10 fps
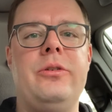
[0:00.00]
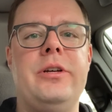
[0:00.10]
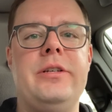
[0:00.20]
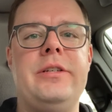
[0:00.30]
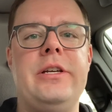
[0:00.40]

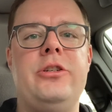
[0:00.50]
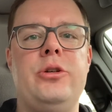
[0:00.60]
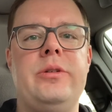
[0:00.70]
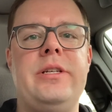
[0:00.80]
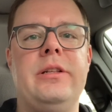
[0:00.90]
does a
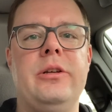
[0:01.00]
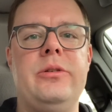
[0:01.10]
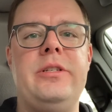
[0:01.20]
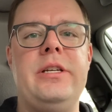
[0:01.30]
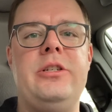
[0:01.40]
Juicy
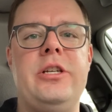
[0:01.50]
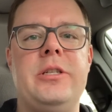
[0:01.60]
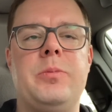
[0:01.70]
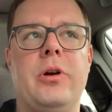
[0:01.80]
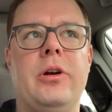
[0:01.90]
Lucy
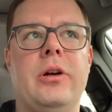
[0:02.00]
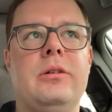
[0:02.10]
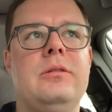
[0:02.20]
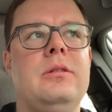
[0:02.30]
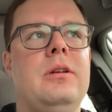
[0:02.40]
cheeseburger,
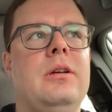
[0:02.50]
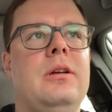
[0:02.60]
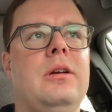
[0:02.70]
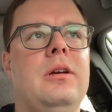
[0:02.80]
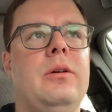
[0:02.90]

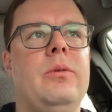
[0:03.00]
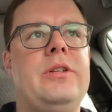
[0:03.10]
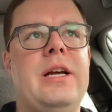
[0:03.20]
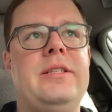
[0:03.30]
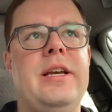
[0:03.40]

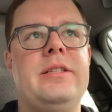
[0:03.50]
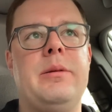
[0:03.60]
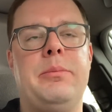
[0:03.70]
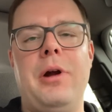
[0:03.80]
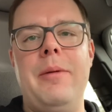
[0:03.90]
which I'd say is
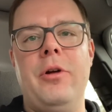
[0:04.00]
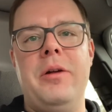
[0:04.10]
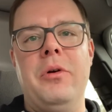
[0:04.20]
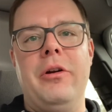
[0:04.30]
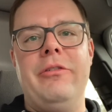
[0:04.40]
the primary
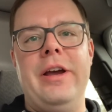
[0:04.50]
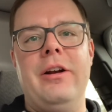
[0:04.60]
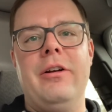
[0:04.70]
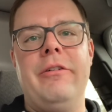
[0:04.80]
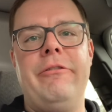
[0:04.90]

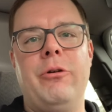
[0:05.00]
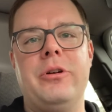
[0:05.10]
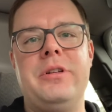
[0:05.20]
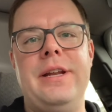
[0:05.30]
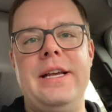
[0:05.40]
motivator for
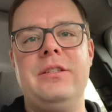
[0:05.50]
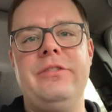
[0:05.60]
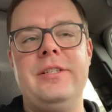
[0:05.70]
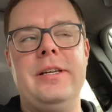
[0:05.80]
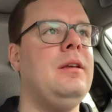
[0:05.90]
today's
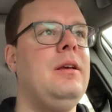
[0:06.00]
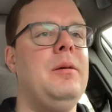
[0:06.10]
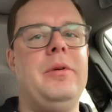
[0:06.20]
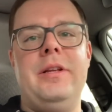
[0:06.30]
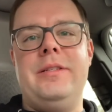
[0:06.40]
visit.
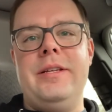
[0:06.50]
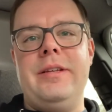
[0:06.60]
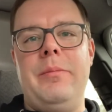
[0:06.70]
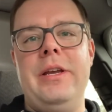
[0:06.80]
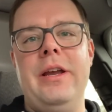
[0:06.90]
But then since
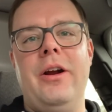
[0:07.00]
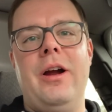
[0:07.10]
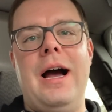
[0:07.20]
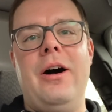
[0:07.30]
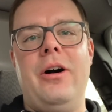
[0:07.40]
I'm here,
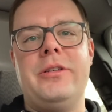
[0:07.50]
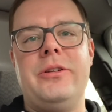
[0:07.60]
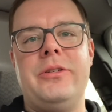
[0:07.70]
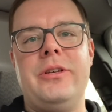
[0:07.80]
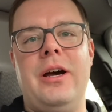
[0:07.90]
I
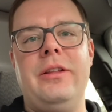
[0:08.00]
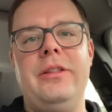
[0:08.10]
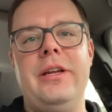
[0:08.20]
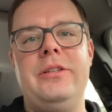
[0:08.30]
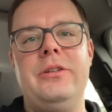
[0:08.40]
also saw that
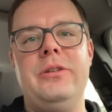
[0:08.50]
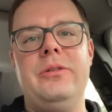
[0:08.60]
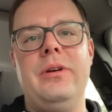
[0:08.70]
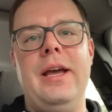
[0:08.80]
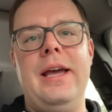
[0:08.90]
they
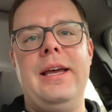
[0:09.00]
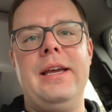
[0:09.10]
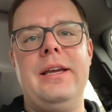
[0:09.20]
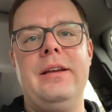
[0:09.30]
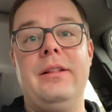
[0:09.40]
do
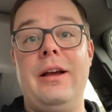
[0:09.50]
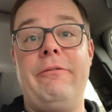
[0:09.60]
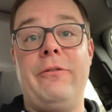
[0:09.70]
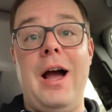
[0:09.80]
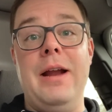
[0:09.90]
a
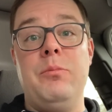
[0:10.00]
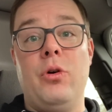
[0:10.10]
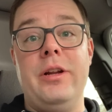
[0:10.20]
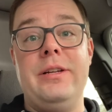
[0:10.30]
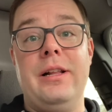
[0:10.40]
fried
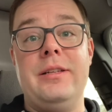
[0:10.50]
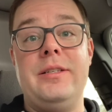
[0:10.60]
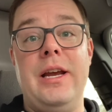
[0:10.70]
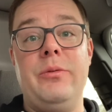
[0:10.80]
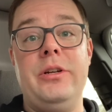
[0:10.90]
mortadella
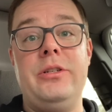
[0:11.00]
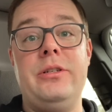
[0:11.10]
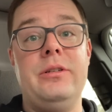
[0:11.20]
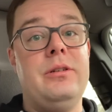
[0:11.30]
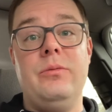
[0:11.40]
sandwich,
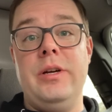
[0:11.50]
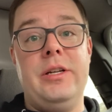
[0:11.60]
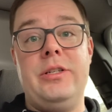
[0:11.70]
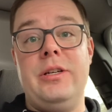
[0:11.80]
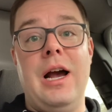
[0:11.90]

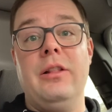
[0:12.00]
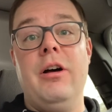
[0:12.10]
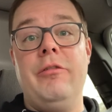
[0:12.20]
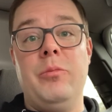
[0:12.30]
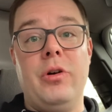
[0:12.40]
which I
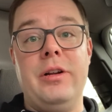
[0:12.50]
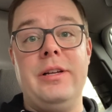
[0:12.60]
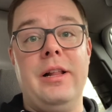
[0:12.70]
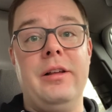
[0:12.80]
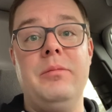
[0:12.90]
love
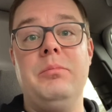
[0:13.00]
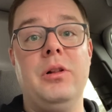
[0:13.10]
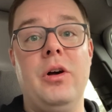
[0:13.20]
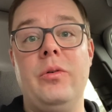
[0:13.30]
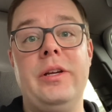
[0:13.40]
mortadella and
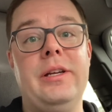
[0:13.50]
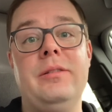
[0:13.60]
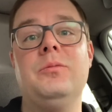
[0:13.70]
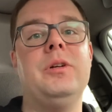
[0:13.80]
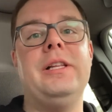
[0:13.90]
bologna,
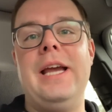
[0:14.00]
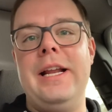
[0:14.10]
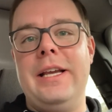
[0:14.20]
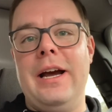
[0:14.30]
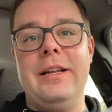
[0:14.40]
really
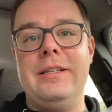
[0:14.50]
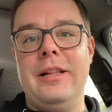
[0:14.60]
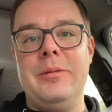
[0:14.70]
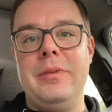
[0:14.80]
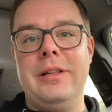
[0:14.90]
any kind of
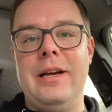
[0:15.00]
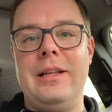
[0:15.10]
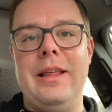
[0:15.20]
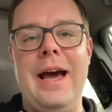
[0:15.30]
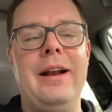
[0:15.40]
deli meat like
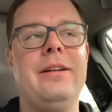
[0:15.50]
that.